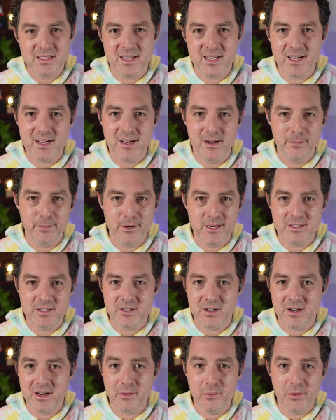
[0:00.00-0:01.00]
tech companies,
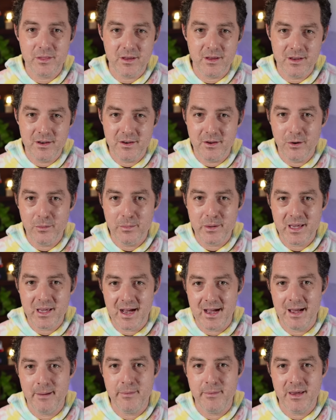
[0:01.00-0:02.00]
starting with Adobe,
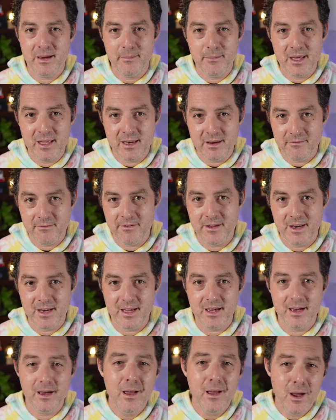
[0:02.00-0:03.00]
IBM, and
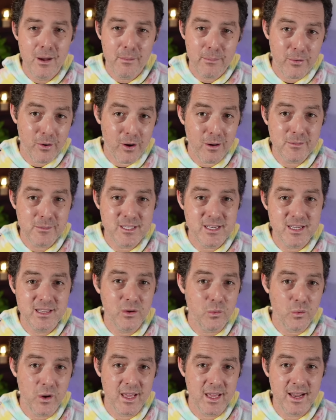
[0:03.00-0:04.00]
NVIDIA, promising
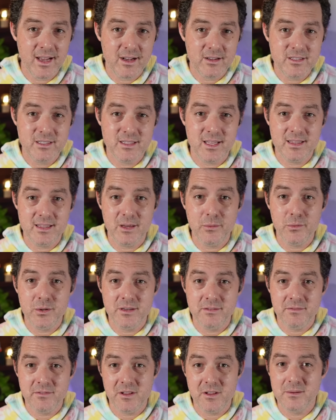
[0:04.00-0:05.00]
the White House that they would
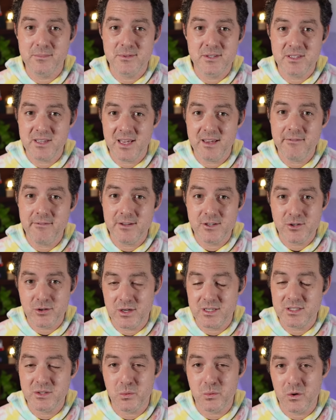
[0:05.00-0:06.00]
develop safe and
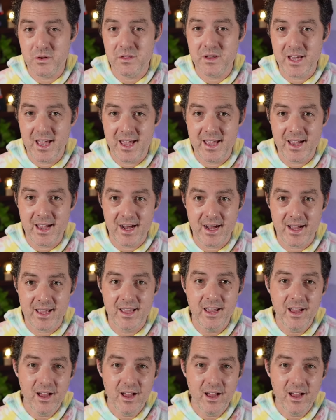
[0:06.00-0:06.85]
trustworthy AI.